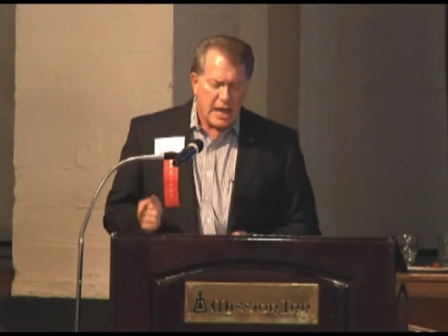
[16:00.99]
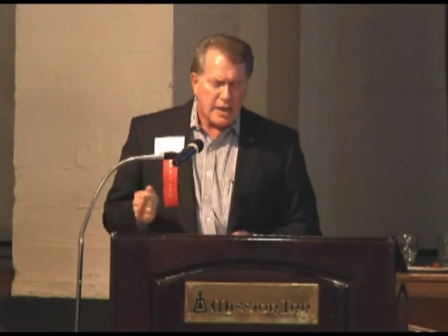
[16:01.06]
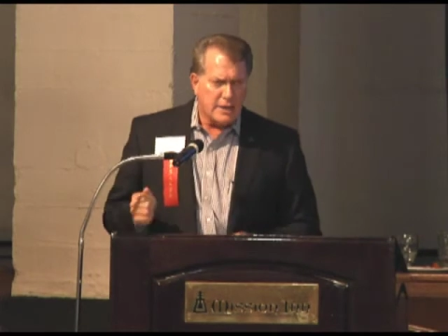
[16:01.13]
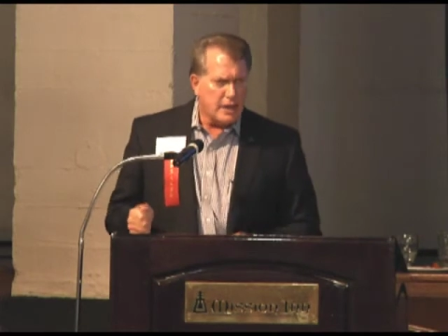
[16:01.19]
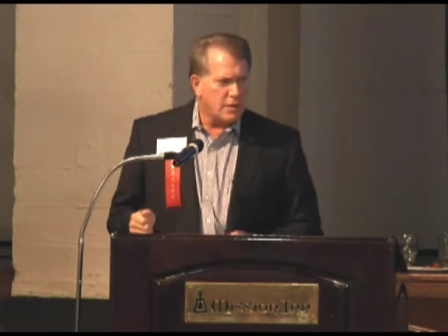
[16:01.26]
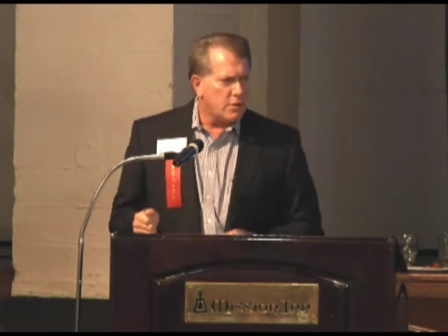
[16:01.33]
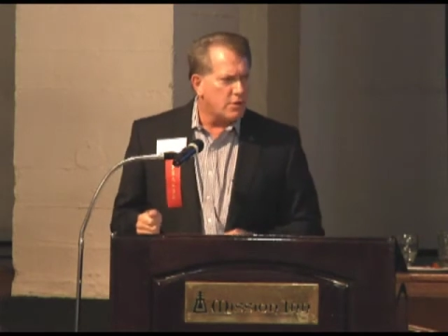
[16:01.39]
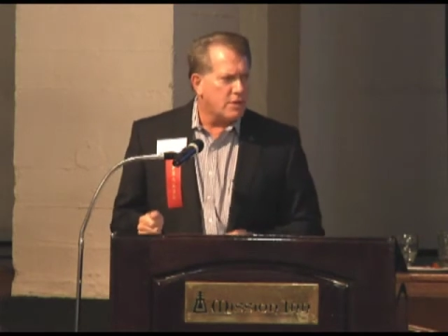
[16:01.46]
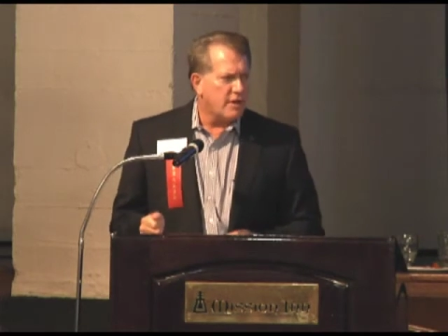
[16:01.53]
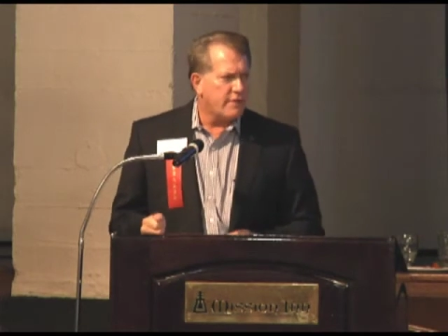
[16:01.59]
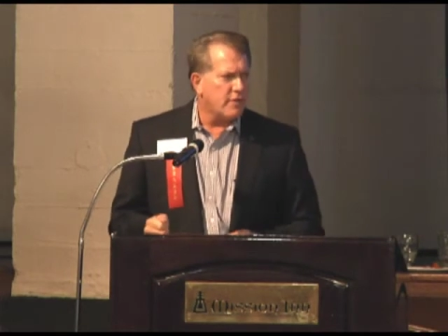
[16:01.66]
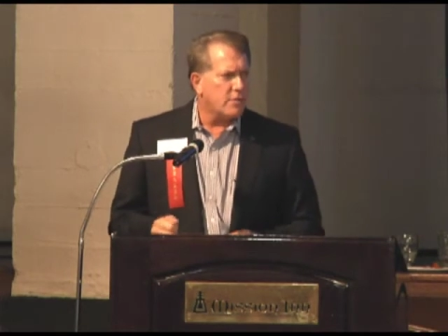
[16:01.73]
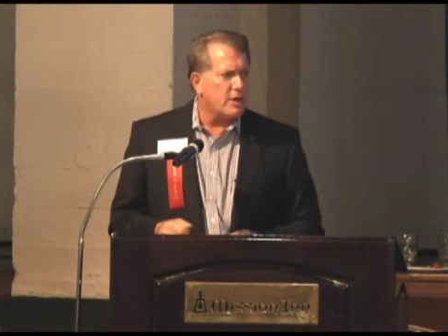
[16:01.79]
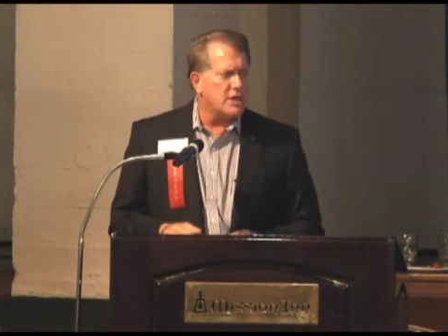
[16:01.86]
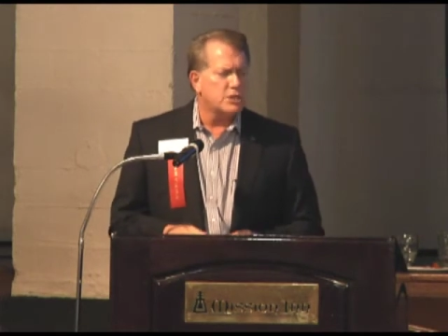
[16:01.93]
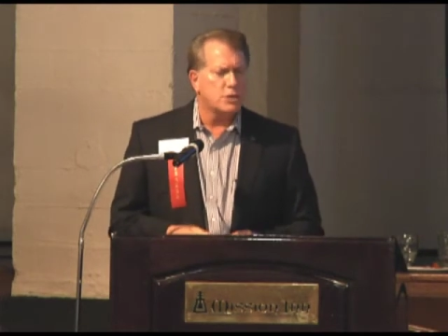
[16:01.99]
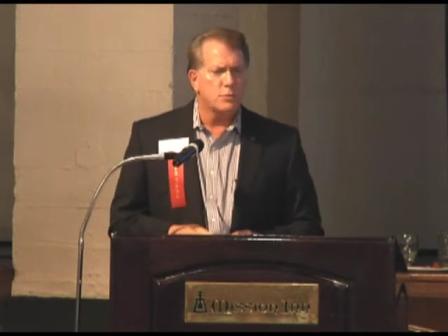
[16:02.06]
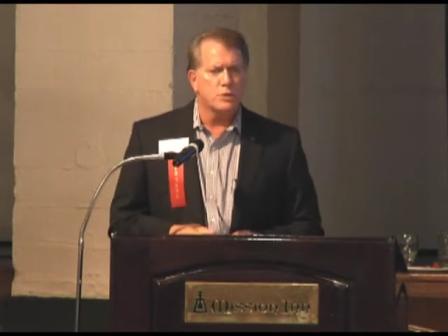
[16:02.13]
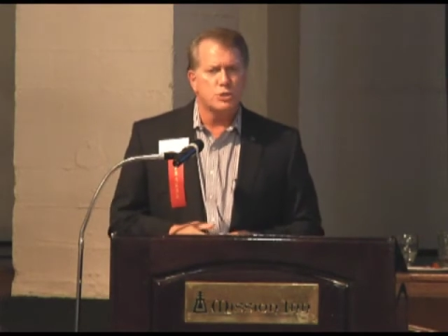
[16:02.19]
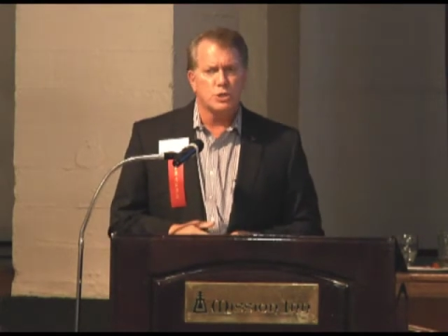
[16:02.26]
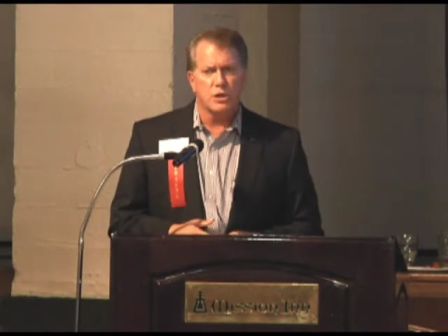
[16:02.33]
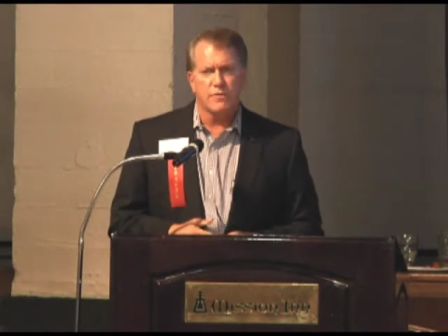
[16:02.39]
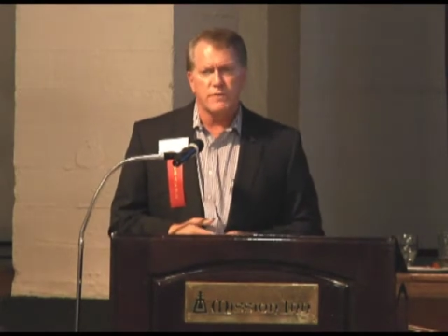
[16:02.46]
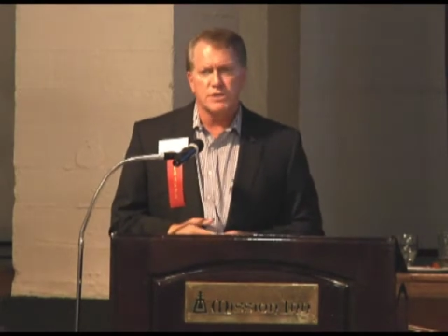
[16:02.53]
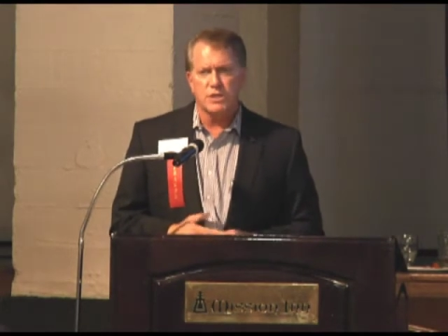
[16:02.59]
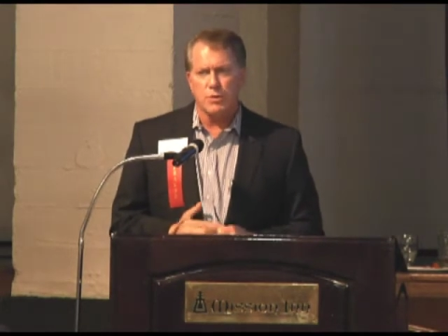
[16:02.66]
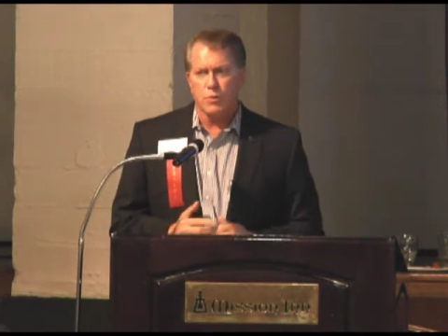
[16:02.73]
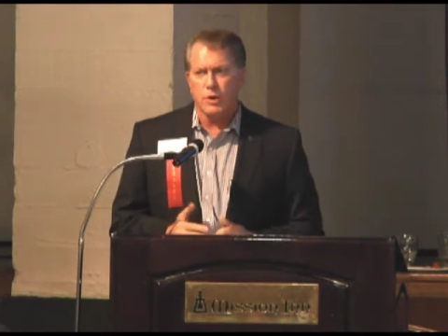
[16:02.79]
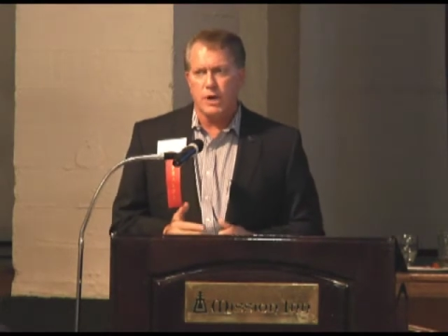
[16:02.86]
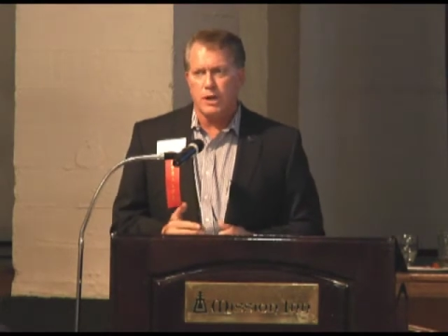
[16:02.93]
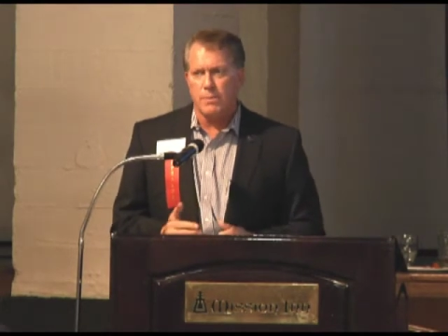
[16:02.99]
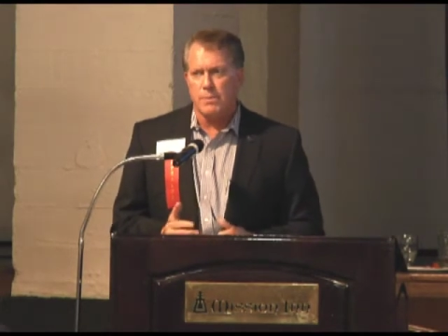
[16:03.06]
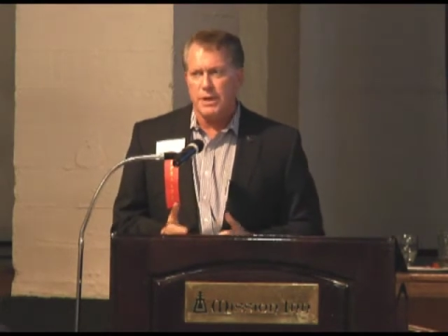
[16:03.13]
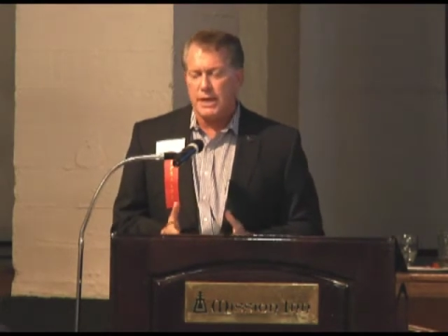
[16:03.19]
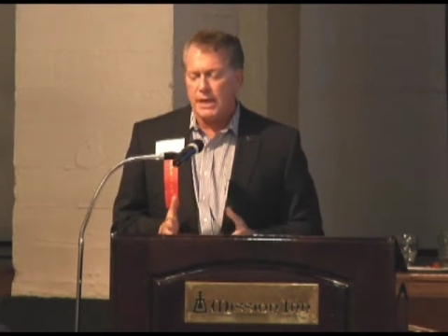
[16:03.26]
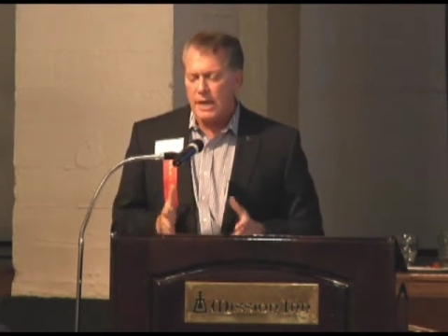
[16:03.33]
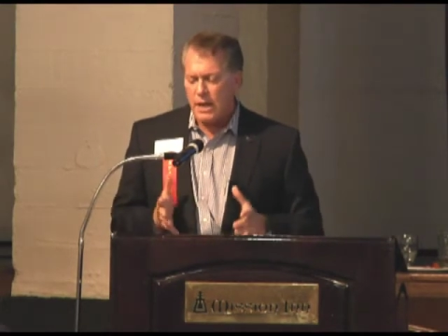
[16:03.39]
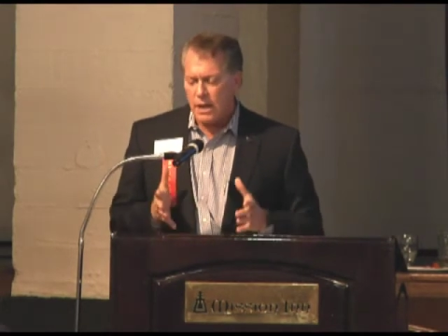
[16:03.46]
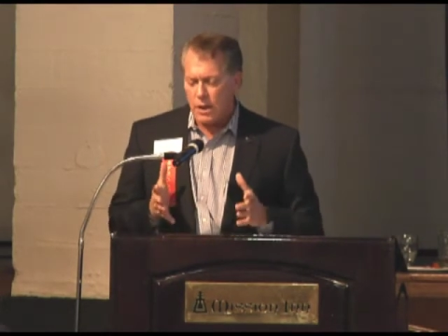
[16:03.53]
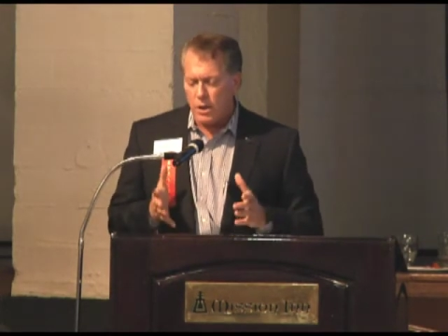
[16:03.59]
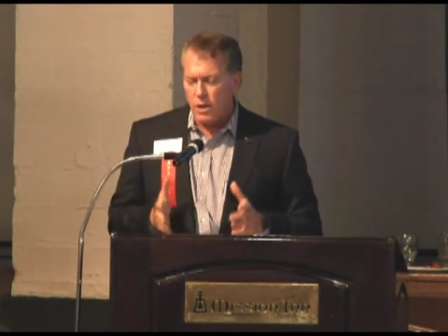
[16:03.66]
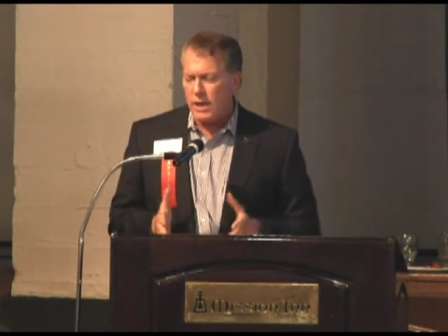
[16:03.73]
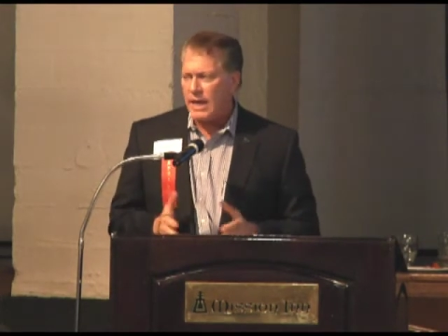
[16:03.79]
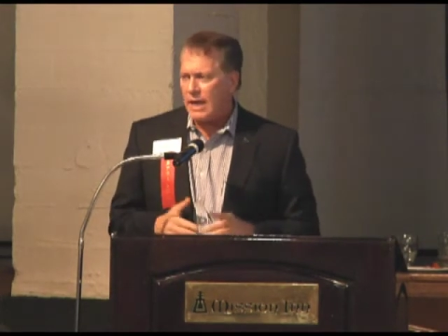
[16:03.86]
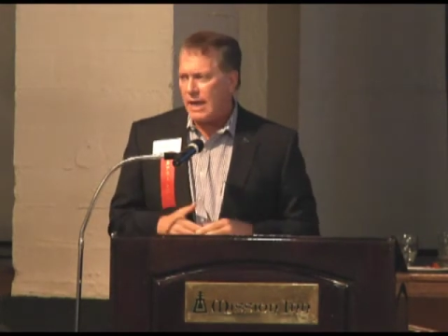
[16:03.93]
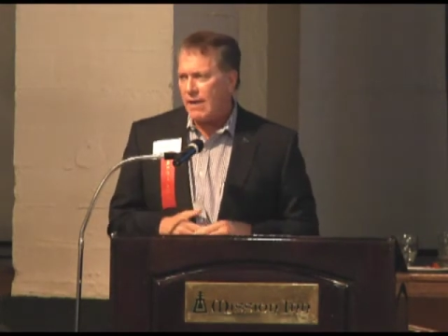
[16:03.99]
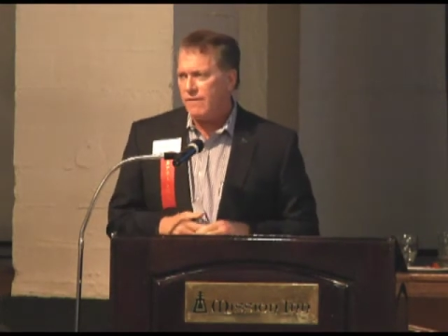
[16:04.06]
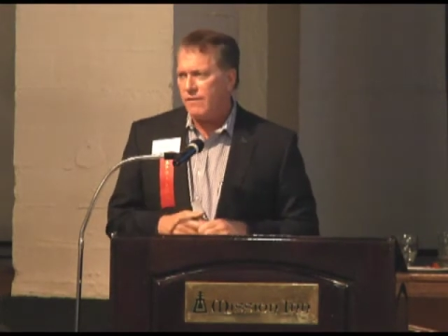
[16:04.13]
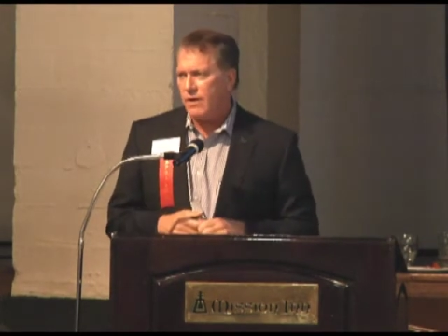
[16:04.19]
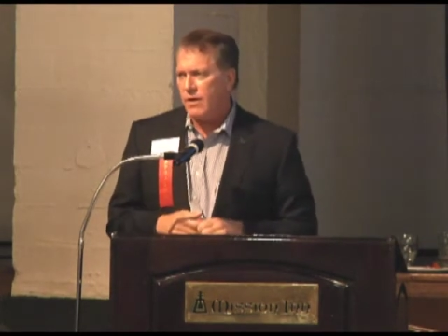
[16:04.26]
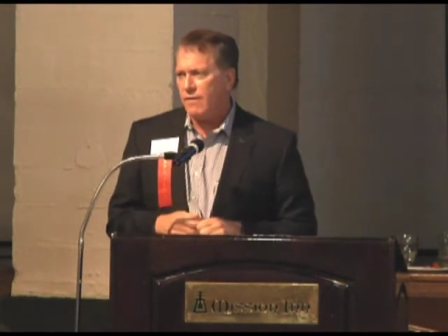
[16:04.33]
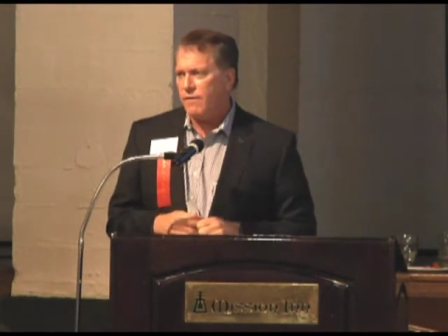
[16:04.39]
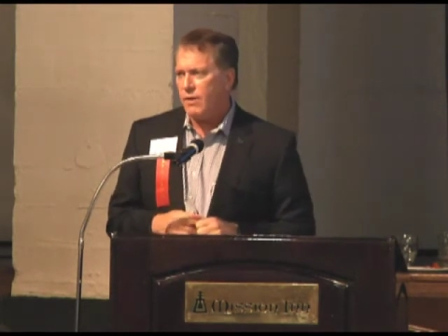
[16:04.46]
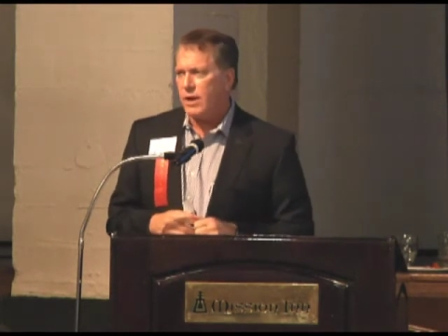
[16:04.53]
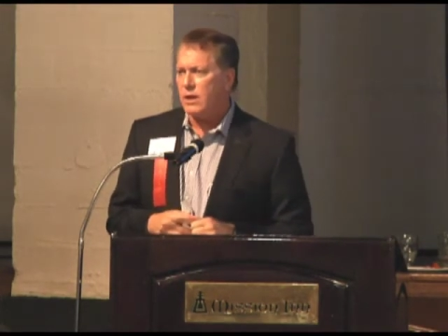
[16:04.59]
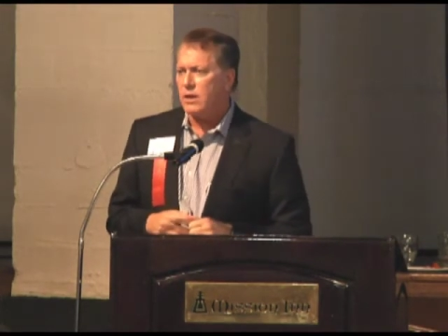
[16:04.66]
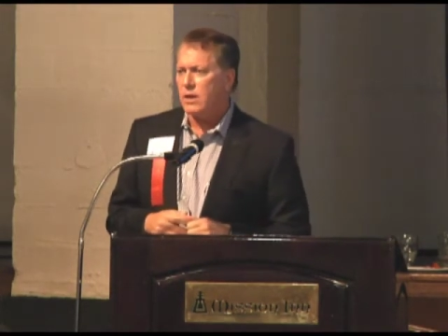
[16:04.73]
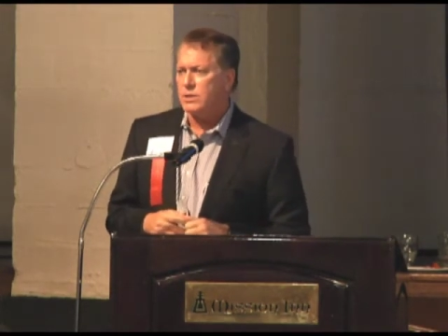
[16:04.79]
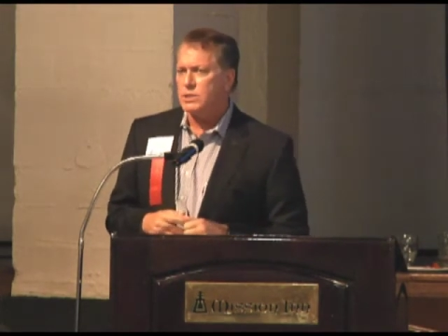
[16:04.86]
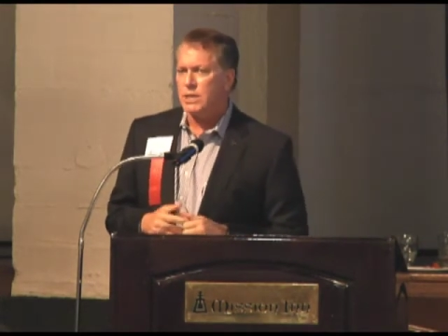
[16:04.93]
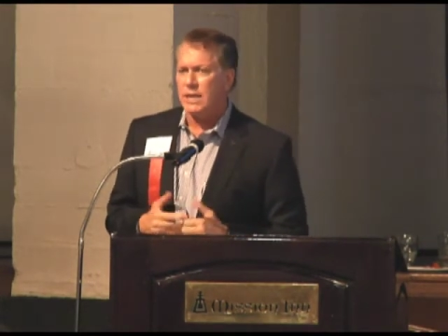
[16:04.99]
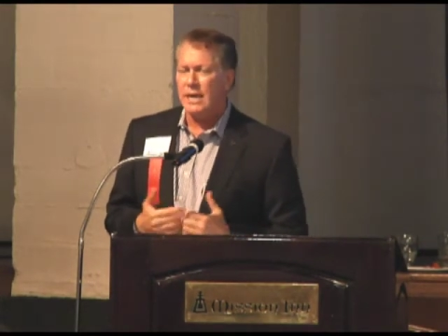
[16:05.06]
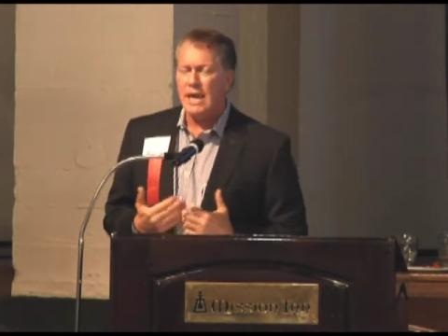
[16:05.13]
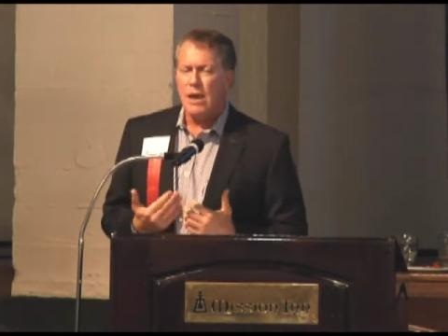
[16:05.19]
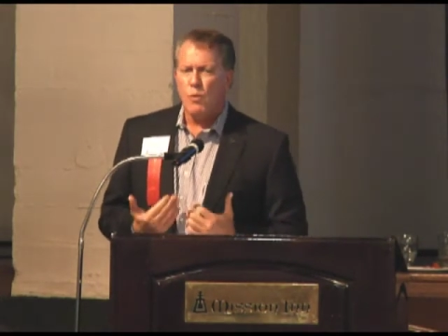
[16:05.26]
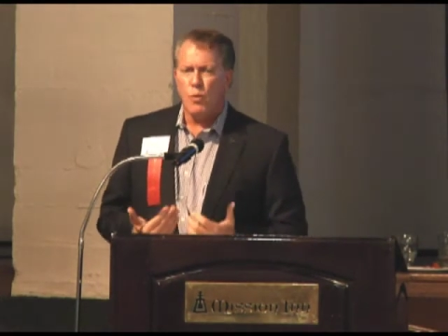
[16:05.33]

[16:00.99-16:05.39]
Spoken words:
Another thing from customer service that we're going to be looking at very, very closely,